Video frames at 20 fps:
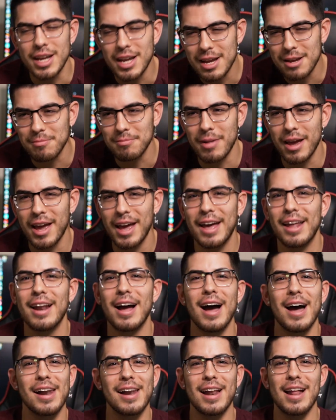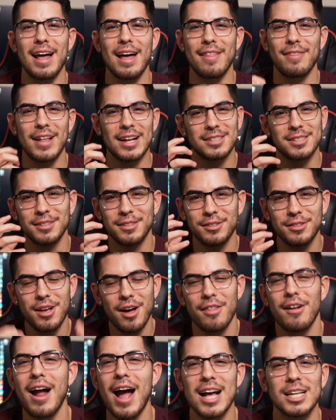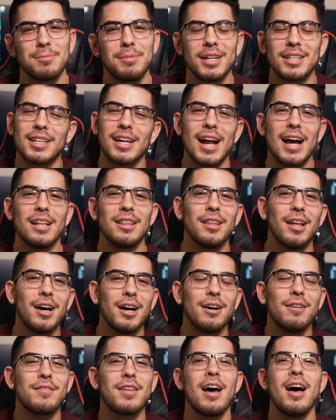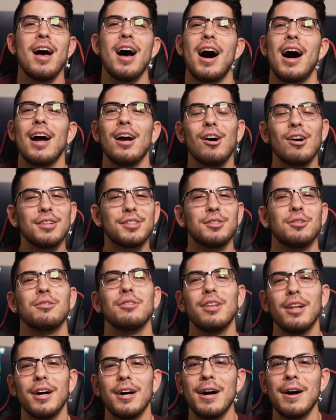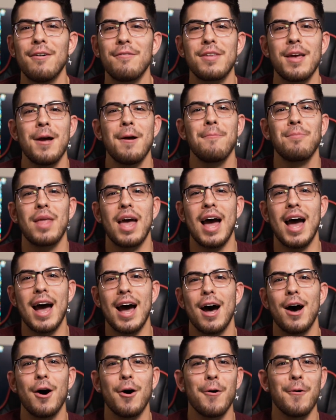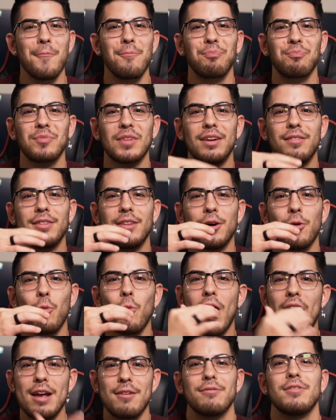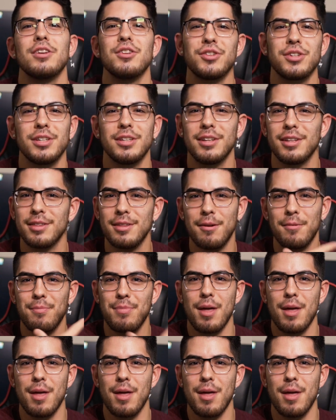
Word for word: deep, man. And, and that's another aspect that I loved. I also loved how the white vision, the,